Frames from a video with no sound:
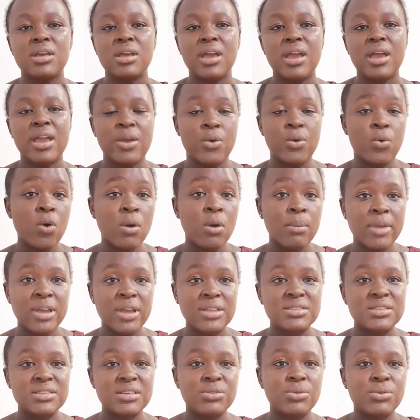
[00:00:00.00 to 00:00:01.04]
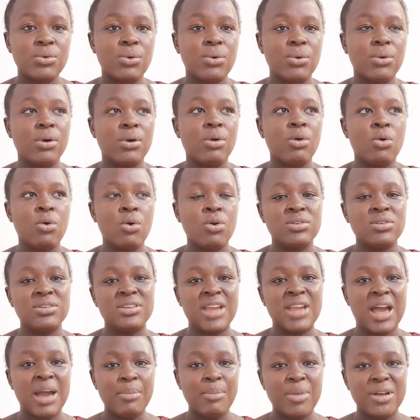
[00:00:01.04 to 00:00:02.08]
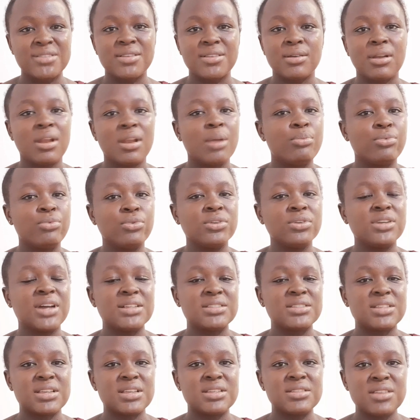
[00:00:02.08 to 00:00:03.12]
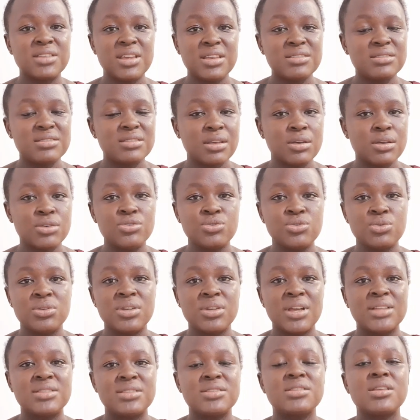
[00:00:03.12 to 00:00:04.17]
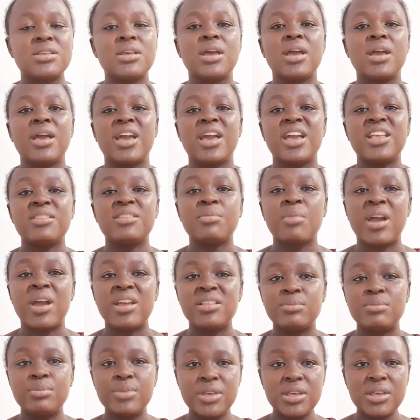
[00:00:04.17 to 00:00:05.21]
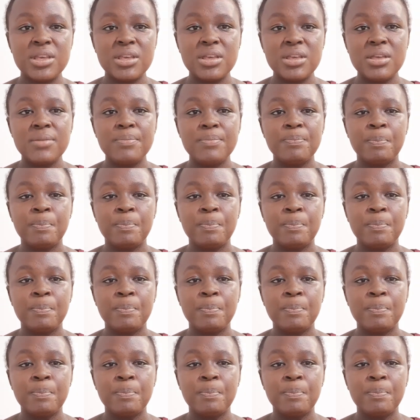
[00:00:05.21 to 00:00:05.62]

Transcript: and commenting on that particular product, it just tells you that it might be